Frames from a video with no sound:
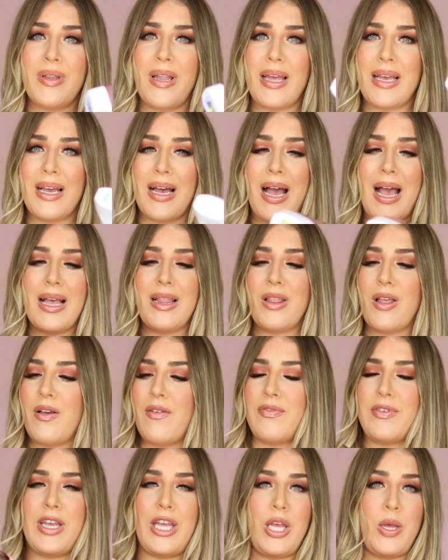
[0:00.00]
Like, I
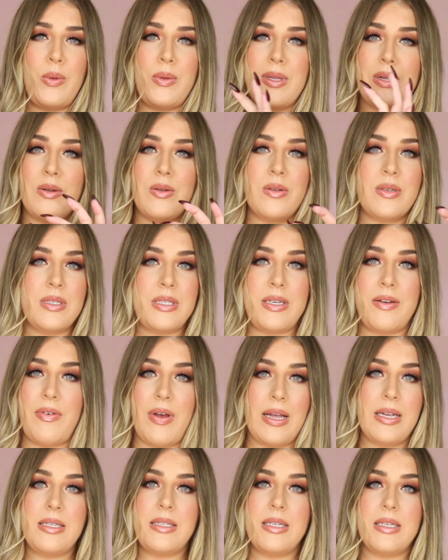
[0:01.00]
love cute little
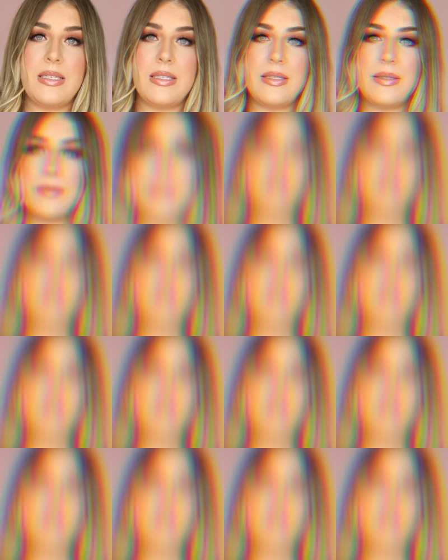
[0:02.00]
devices.